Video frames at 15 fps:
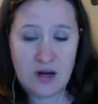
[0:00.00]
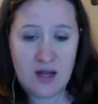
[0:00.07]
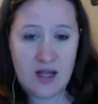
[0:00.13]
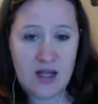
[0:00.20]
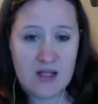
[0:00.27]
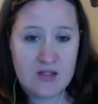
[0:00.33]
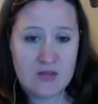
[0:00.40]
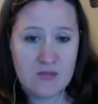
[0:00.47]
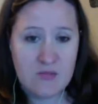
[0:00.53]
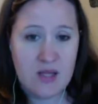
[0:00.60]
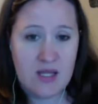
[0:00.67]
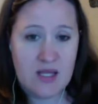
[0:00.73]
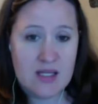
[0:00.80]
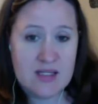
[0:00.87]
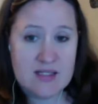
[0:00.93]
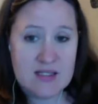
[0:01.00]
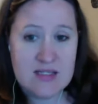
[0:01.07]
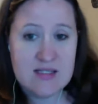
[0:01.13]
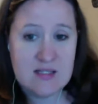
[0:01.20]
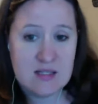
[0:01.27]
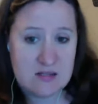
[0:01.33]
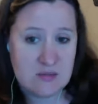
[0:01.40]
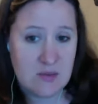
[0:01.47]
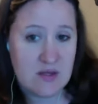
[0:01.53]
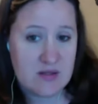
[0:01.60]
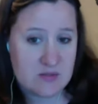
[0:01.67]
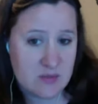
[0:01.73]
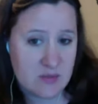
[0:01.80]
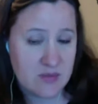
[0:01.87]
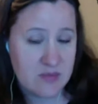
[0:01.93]
try and make it as easy as
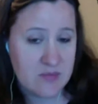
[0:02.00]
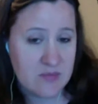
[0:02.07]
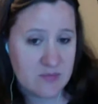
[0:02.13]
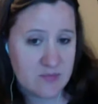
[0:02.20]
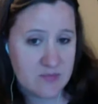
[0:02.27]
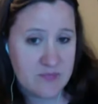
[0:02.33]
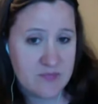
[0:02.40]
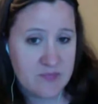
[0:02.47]
possible.